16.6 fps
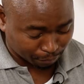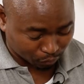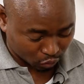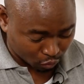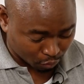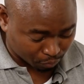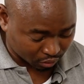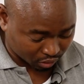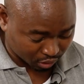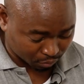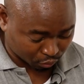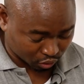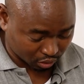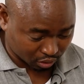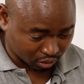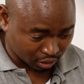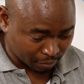your
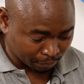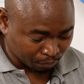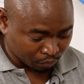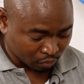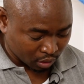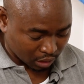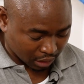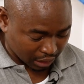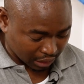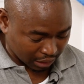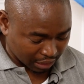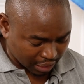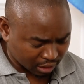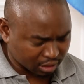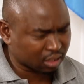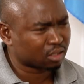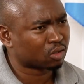perceptions.
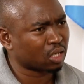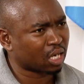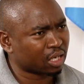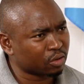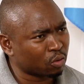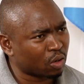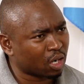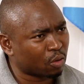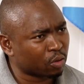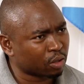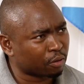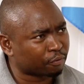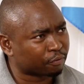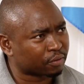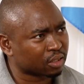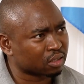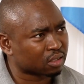Next, are you aware
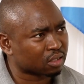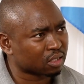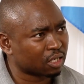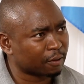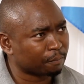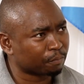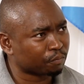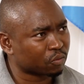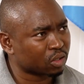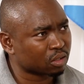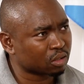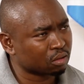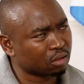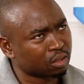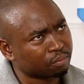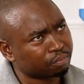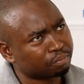of this
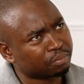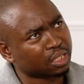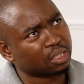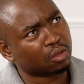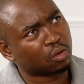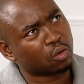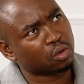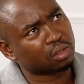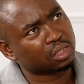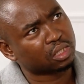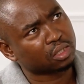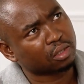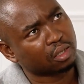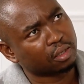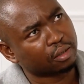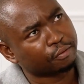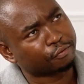thing called
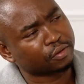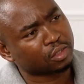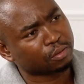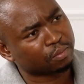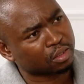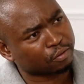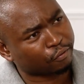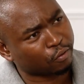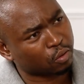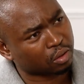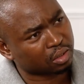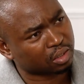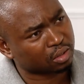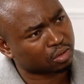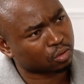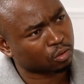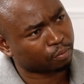Fees Must Fall
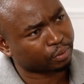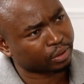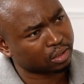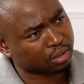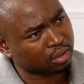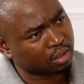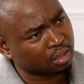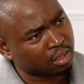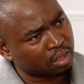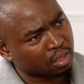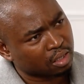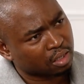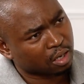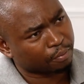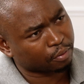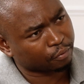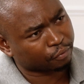that took place a
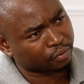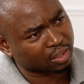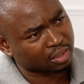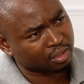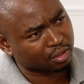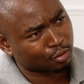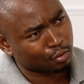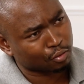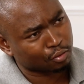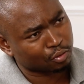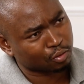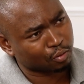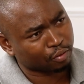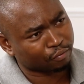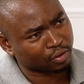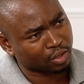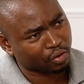couple of years ago? You
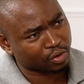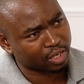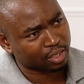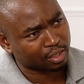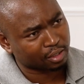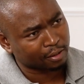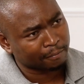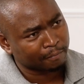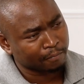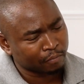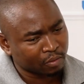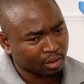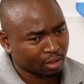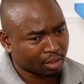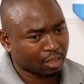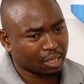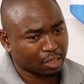were very young. Yeah.
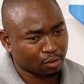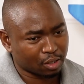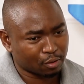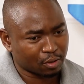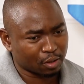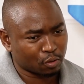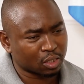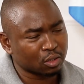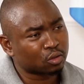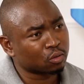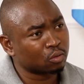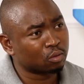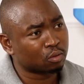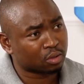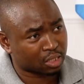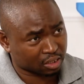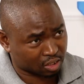I want
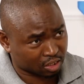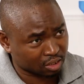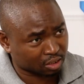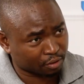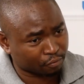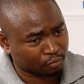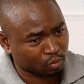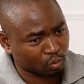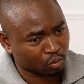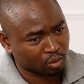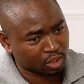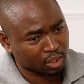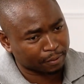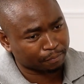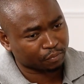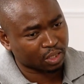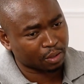to just give you
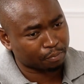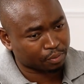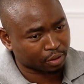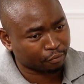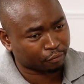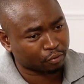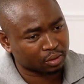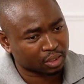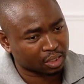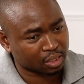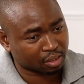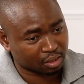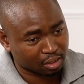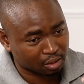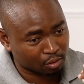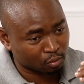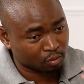a brief on that,
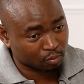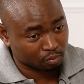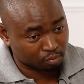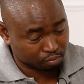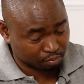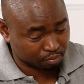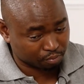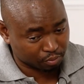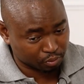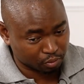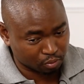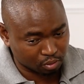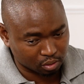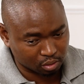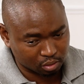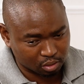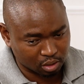and
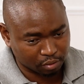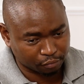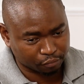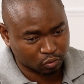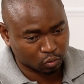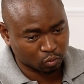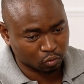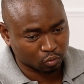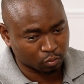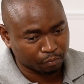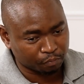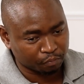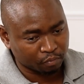you'll have to